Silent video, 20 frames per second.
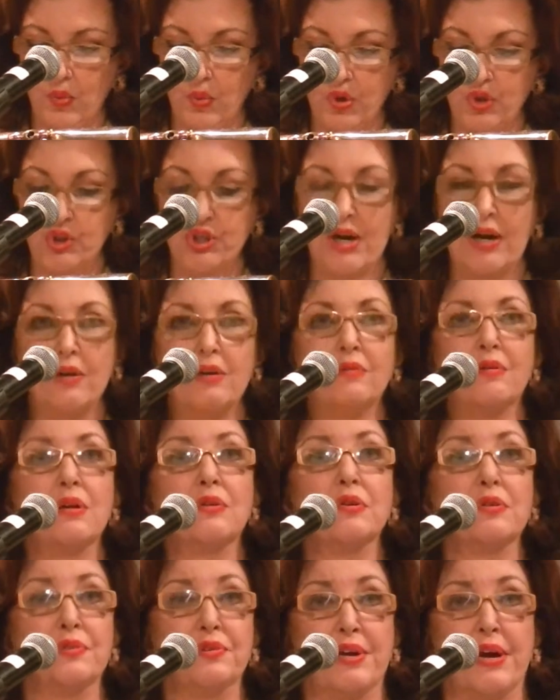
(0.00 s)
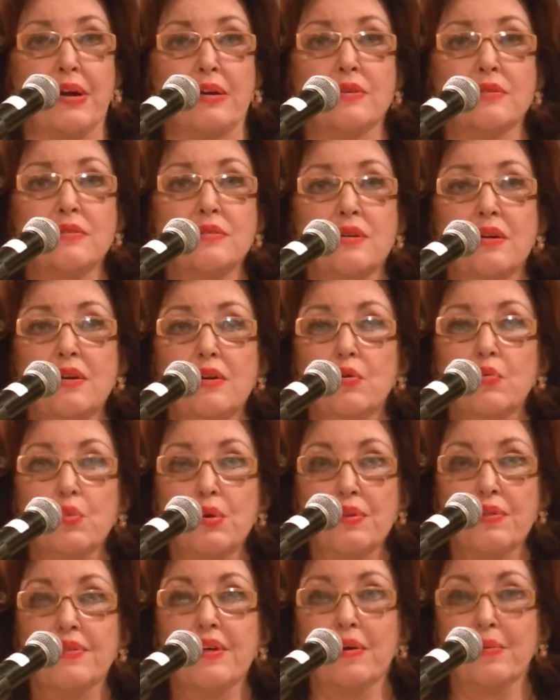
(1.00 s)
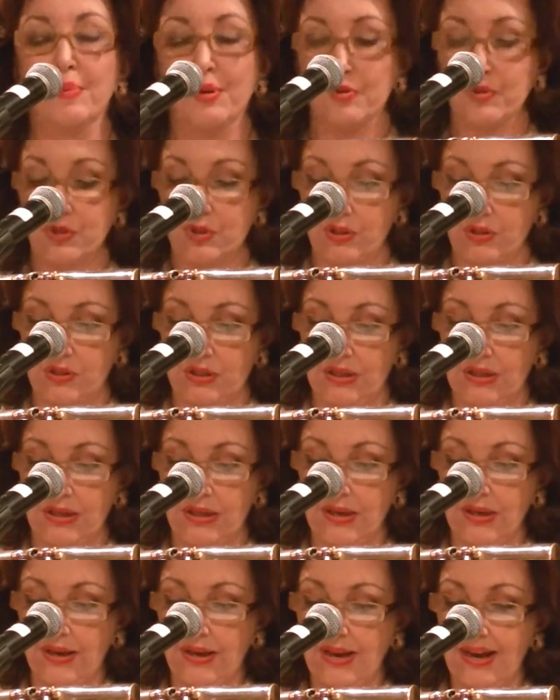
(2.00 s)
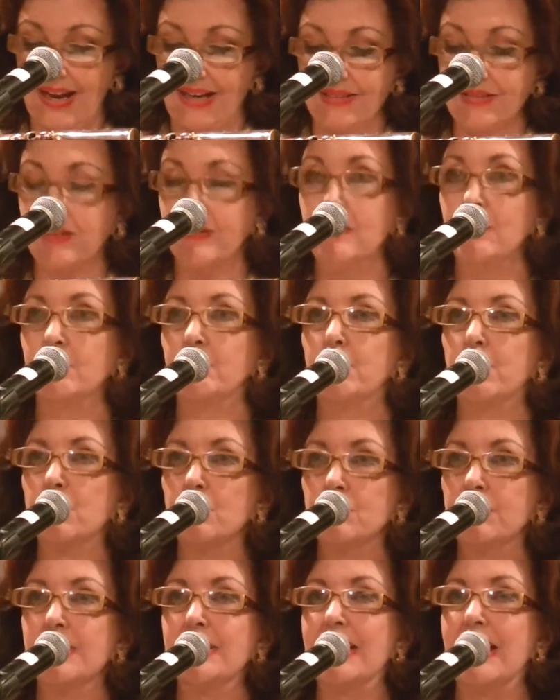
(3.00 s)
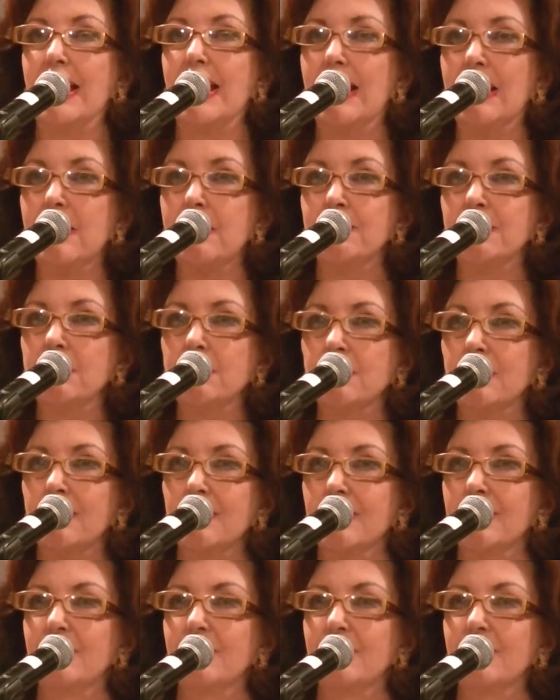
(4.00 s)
which I recognize with diversity as an important element